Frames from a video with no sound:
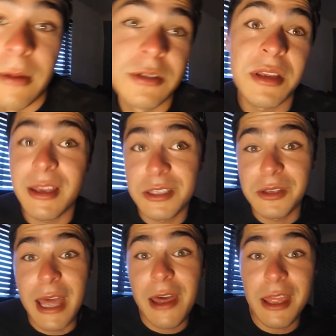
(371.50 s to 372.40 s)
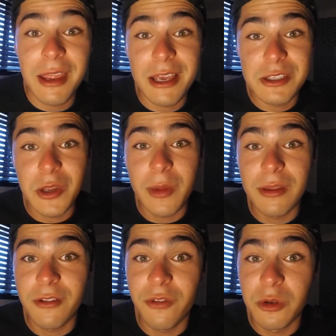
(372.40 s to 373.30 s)
So yeah, so now that you guys know about
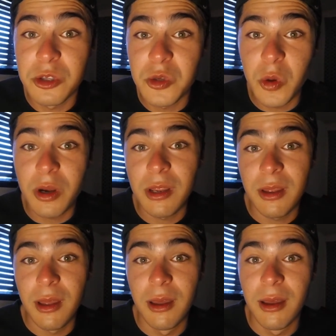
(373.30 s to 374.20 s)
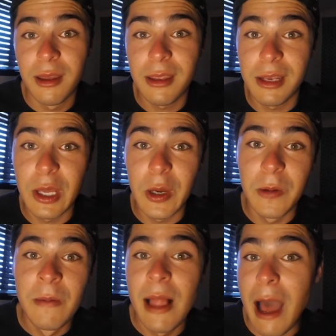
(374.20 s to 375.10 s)
the full story, you
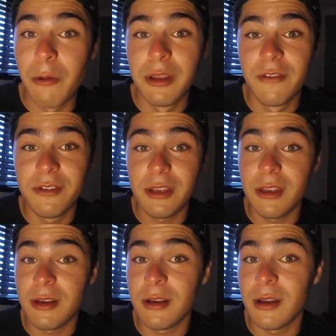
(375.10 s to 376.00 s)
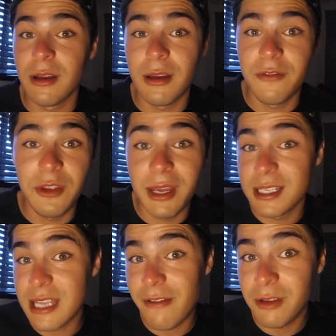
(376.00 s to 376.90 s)
know, I would love to hear if you
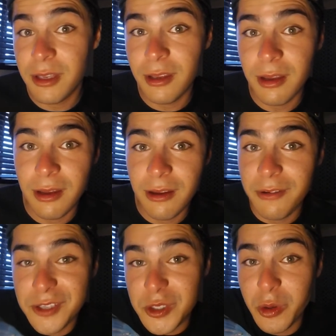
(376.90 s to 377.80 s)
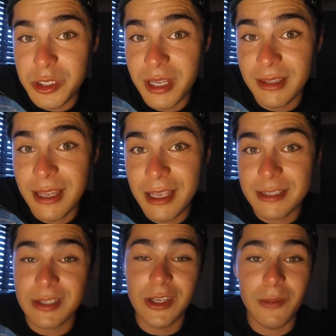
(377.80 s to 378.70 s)
guys have any stories like that.
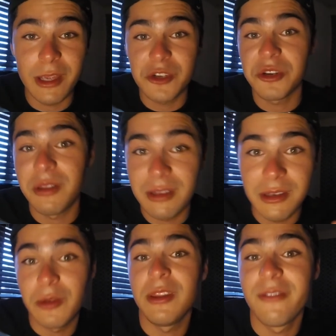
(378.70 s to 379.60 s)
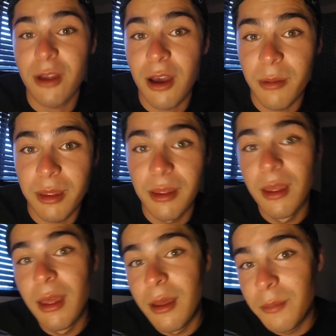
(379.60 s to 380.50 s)
So you know, make sure to you know, leave a comment,
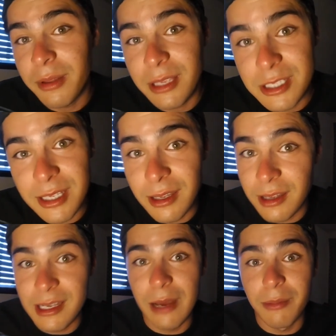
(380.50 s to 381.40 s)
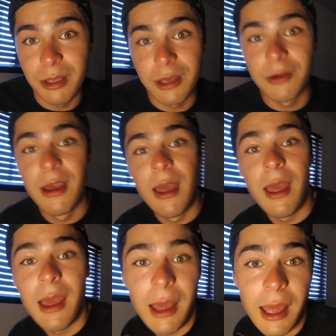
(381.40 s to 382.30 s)
please, down below.
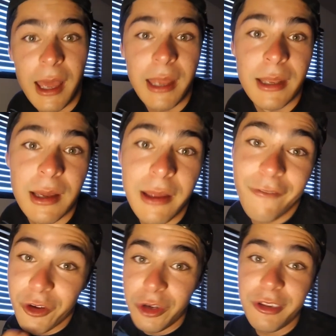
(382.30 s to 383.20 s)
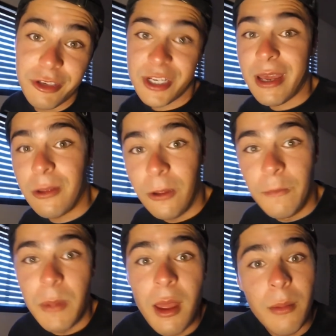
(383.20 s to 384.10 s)
And if you're new to the
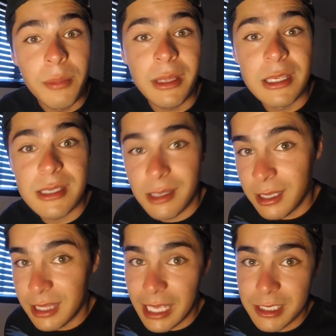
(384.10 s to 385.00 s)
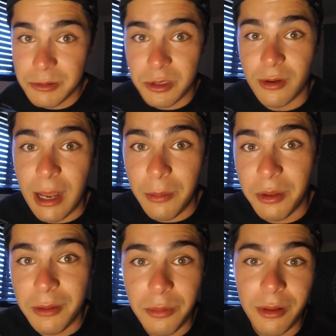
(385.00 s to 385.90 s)
channel, please hit that subscribe
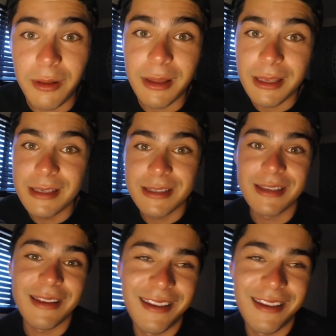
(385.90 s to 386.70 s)
button, please.